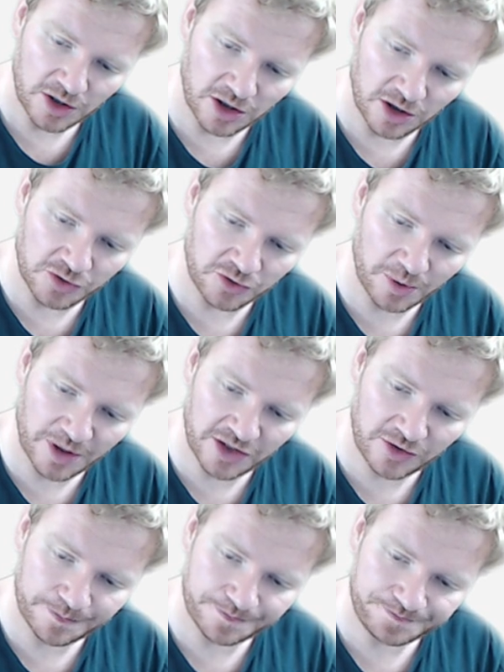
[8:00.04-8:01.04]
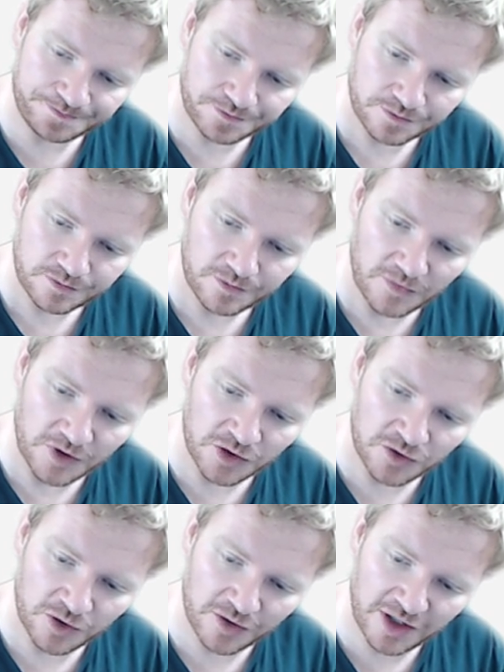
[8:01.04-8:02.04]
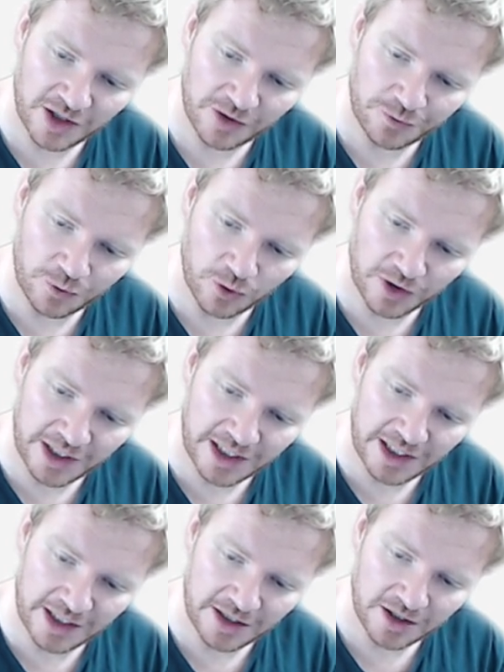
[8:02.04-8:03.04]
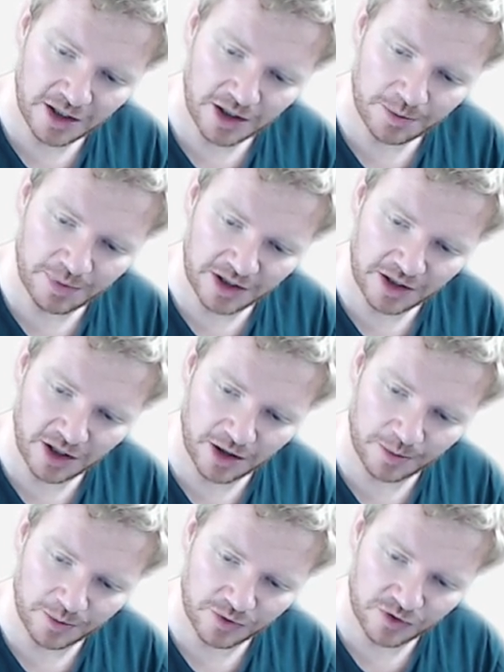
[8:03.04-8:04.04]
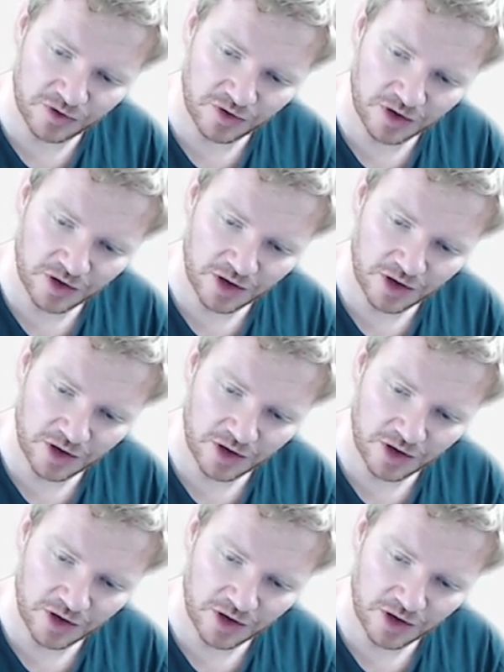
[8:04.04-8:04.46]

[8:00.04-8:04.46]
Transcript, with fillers: r squared. So therefore E becomes